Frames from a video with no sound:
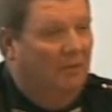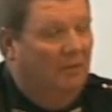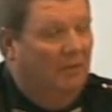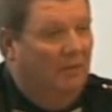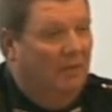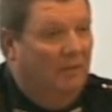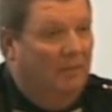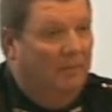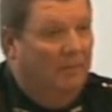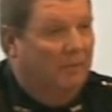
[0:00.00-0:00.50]

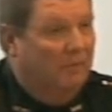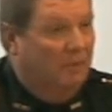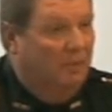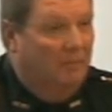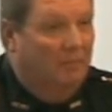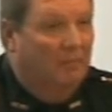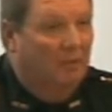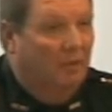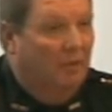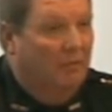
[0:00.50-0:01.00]
I'm the
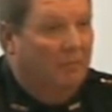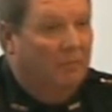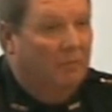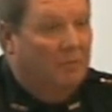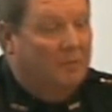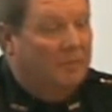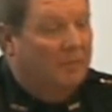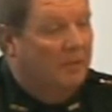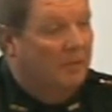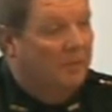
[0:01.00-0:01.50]
chief law
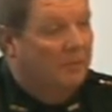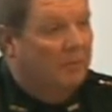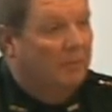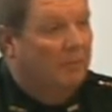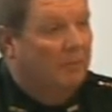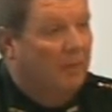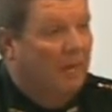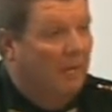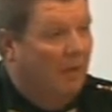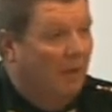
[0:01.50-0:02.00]
enforcement officer
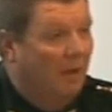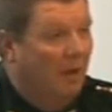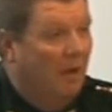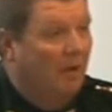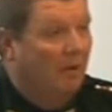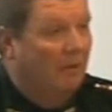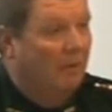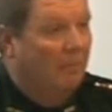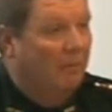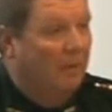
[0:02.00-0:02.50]
by law, by